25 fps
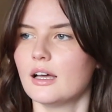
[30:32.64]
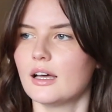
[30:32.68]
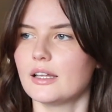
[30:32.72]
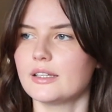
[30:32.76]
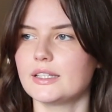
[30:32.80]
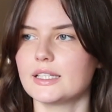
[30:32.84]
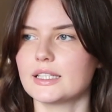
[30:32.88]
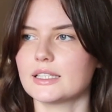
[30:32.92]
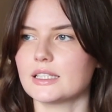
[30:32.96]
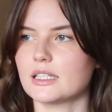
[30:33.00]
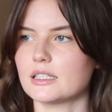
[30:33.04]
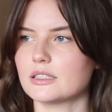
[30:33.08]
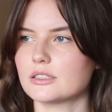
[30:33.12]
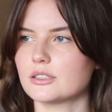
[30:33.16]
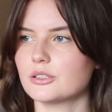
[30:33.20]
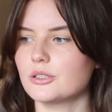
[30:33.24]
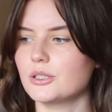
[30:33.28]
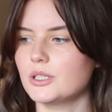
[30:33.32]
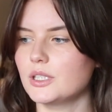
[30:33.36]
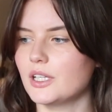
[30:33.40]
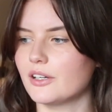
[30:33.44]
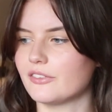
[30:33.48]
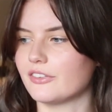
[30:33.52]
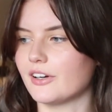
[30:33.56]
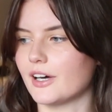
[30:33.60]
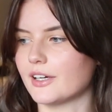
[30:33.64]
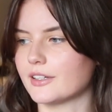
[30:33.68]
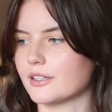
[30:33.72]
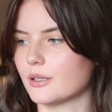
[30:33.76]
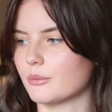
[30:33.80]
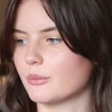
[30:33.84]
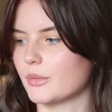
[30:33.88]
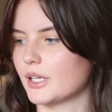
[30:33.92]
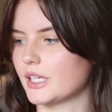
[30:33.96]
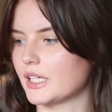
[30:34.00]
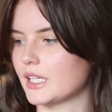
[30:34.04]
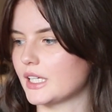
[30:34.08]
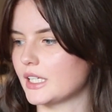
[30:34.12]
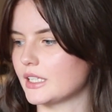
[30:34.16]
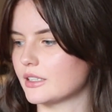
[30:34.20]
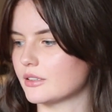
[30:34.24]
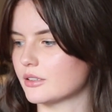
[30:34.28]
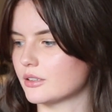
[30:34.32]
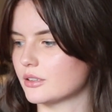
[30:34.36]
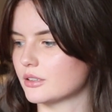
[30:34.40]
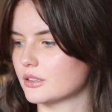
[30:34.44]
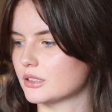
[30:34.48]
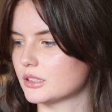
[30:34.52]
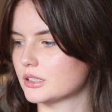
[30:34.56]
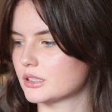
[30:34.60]
I think that's all I've had on my
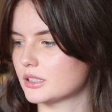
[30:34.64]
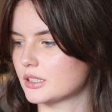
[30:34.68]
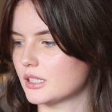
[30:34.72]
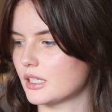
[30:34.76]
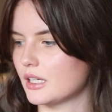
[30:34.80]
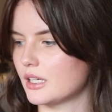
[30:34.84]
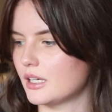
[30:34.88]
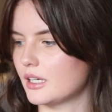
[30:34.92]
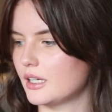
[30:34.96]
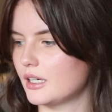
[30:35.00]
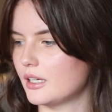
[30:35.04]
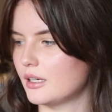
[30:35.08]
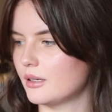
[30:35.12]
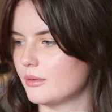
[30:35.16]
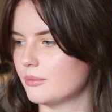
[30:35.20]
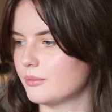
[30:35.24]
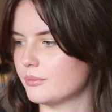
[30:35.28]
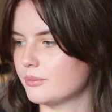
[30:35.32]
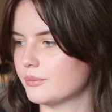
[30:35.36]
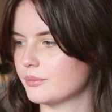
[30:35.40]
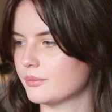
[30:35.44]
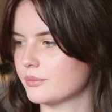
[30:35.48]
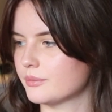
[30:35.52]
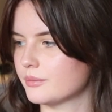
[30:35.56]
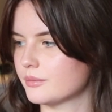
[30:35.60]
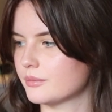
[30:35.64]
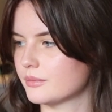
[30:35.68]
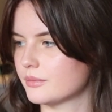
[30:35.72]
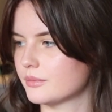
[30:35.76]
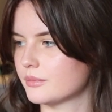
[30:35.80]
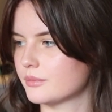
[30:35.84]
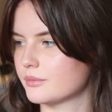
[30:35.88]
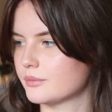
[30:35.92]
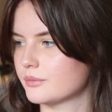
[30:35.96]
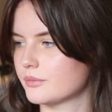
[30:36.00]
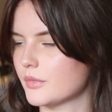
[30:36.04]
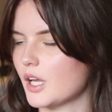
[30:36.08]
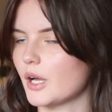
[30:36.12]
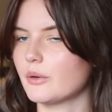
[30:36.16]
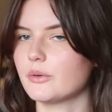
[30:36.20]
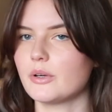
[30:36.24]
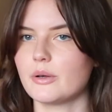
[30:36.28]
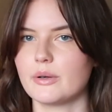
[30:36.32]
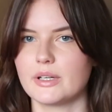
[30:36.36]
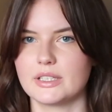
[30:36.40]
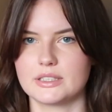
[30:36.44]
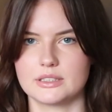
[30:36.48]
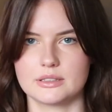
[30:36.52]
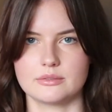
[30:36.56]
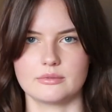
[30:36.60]
needles. Oh
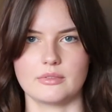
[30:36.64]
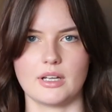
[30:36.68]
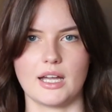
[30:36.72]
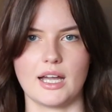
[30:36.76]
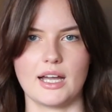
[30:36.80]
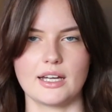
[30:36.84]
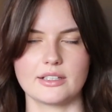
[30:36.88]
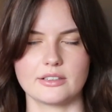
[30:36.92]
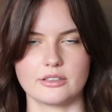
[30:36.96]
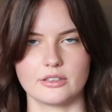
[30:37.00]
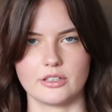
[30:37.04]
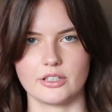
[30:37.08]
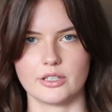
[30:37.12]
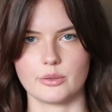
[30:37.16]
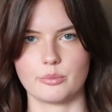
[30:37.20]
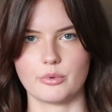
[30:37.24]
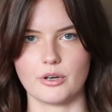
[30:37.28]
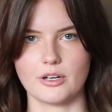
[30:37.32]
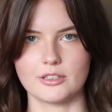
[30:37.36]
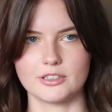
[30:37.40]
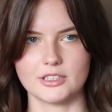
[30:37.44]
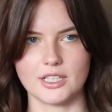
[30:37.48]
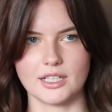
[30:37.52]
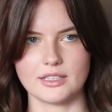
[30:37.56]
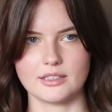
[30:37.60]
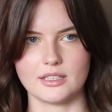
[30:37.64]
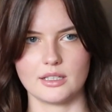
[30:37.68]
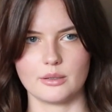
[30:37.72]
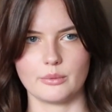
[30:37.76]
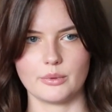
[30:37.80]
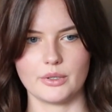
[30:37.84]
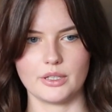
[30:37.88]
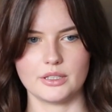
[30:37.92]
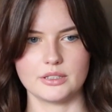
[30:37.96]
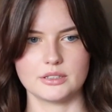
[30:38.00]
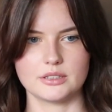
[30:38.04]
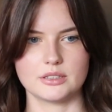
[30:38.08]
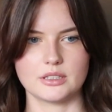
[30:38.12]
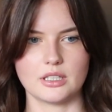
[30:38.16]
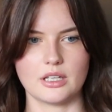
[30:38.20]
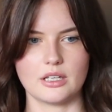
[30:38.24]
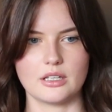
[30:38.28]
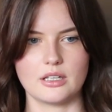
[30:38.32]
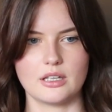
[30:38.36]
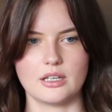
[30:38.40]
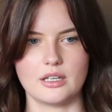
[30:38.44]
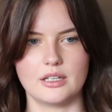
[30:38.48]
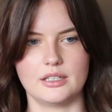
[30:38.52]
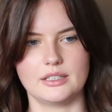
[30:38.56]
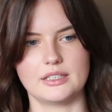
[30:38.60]
no, it isn't. I had another project that was
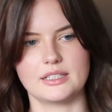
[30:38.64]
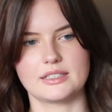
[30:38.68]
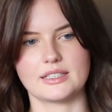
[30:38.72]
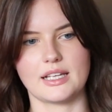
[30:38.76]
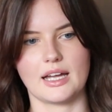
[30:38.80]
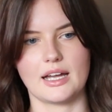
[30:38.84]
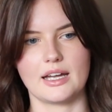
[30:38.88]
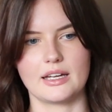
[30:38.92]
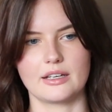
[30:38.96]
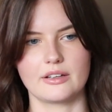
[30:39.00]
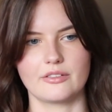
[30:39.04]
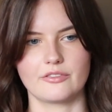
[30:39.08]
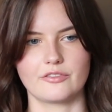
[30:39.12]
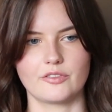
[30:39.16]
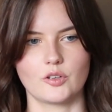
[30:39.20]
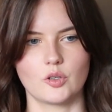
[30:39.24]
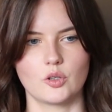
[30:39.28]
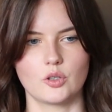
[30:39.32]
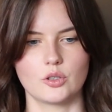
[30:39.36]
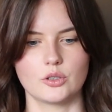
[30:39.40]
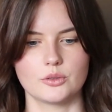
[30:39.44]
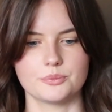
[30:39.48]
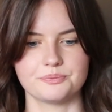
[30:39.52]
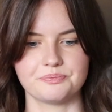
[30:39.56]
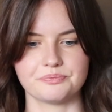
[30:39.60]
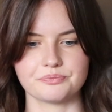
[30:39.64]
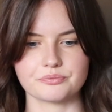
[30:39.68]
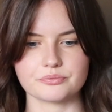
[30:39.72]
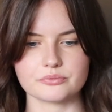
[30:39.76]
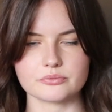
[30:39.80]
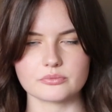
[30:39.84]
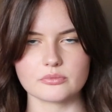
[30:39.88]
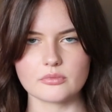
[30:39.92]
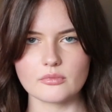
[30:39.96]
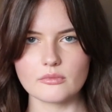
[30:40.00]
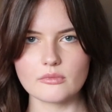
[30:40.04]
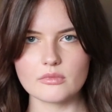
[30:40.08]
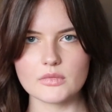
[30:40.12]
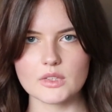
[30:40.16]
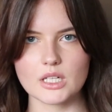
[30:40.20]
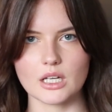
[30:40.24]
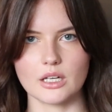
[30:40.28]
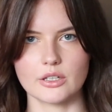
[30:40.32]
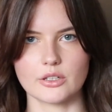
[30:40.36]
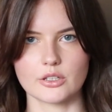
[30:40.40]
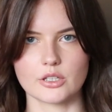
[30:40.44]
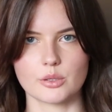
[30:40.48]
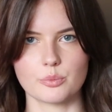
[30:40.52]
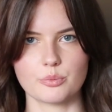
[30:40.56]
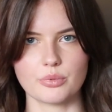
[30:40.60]
a design for
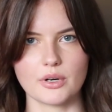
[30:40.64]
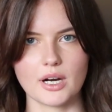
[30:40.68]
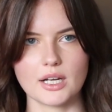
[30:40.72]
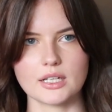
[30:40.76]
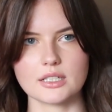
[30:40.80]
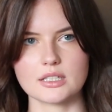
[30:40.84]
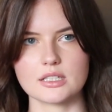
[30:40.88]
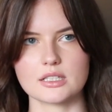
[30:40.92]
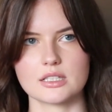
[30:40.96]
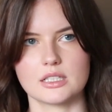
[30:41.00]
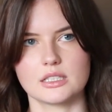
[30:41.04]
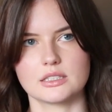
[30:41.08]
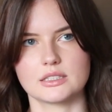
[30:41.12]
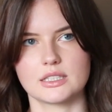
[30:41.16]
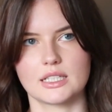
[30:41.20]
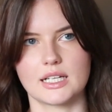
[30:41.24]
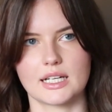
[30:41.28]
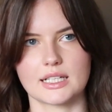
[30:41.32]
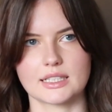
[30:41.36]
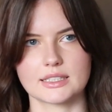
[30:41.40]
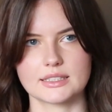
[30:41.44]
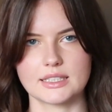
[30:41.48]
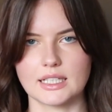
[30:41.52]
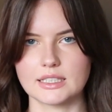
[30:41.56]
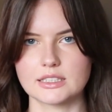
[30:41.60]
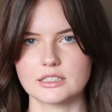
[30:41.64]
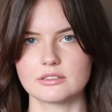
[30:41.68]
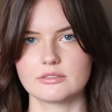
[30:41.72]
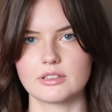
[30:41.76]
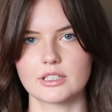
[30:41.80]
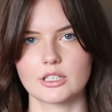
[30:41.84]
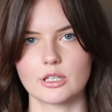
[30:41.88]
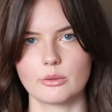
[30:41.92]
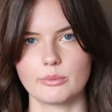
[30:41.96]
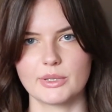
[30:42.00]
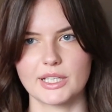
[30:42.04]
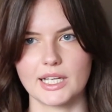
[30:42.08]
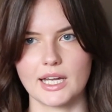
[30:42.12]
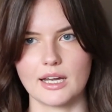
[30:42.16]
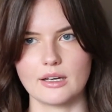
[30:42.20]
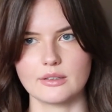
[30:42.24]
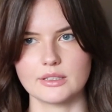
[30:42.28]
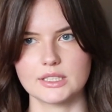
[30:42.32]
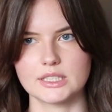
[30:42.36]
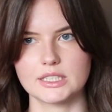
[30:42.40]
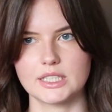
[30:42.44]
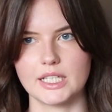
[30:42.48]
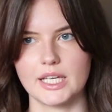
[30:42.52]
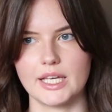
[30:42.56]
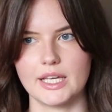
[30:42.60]
another brand. There's an accessory coming
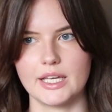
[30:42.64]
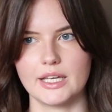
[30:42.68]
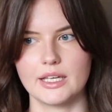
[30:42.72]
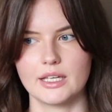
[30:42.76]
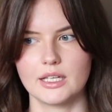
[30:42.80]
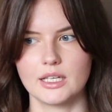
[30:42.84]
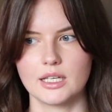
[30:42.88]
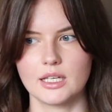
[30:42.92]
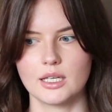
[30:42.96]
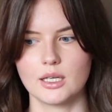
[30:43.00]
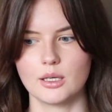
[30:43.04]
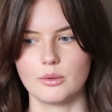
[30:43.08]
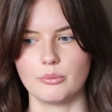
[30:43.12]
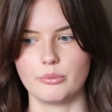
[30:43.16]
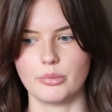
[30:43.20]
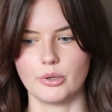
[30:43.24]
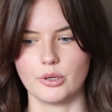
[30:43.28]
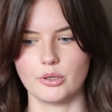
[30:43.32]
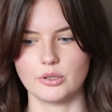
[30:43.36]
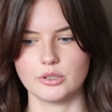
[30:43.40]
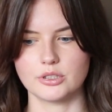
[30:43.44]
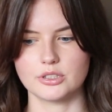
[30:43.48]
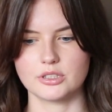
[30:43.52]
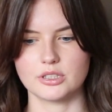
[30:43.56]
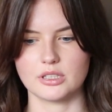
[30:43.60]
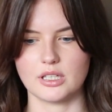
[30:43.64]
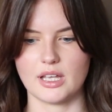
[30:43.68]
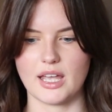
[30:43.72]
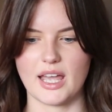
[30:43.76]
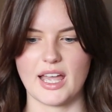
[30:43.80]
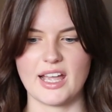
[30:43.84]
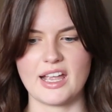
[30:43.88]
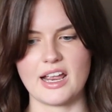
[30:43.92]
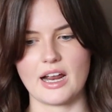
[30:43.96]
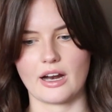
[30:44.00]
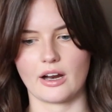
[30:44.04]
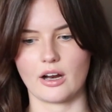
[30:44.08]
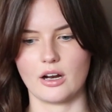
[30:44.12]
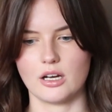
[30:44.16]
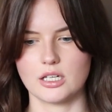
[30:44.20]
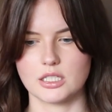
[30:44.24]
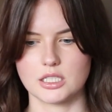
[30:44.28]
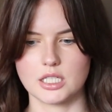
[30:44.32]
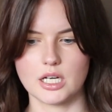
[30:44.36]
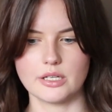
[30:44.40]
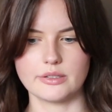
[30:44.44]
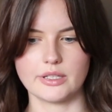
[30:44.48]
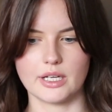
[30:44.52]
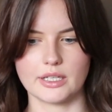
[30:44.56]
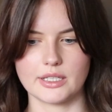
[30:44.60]
out this year, but A, I
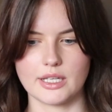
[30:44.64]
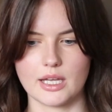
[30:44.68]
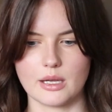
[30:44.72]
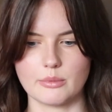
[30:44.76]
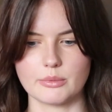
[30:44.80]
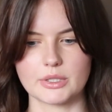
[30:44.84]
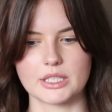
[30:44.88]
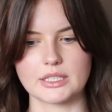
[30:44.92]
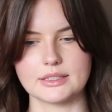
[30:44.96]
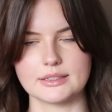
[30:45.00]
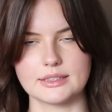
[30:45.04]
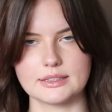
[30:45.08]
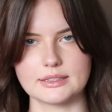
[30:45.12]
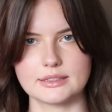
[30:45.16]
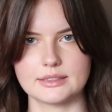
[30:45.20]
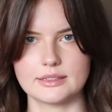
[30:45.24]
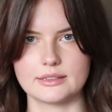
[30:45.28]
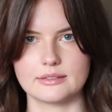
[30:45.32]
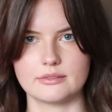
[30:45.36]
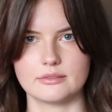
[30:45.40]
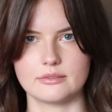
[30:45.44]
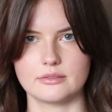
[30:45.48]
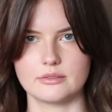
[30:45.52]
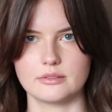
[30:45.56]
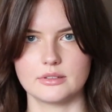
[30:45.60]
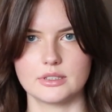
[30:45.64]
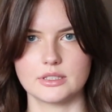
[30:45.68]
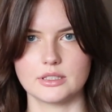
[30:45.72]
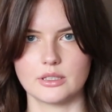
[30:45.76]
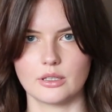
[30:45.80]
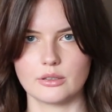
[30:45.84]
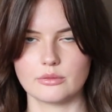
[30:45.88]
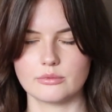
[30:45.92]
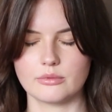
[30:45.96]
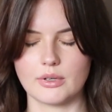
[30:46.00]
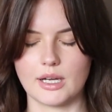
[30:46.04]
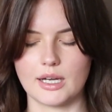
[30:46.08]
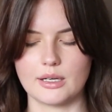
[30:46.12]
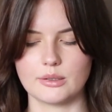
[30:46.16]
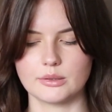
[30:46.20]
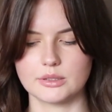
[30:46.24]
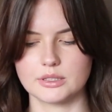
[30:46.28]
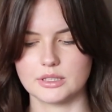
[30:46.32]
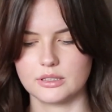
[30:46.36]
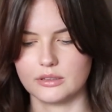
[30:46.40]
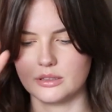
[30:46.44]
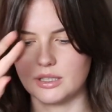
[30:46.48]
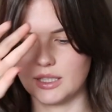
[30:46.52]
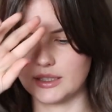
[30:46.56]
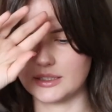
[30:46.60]
can't show that yet because it's not out
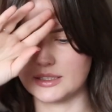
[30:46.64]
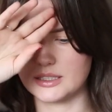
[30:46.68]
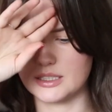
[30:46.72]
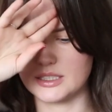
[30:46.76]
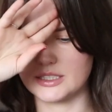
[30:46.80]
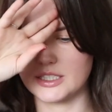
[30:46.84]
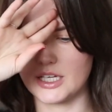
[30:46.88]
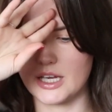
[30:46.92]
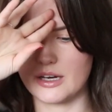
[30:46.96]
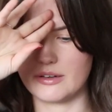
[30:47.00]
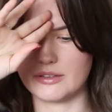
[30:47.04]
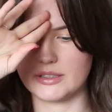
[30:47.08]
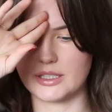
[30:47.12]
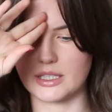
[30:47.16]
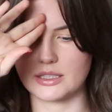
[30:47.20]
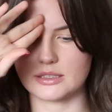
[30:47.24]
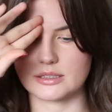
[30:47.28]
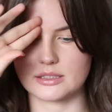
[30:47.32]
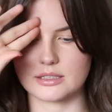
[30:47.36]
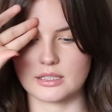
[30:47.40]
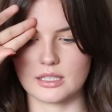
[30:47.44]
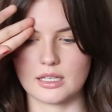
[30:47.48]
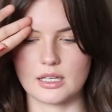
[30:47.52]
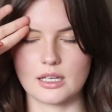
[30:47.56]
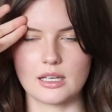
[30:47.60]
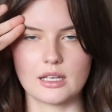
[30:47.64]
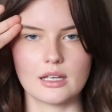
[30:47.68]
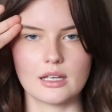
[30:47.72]
until later this year, and that's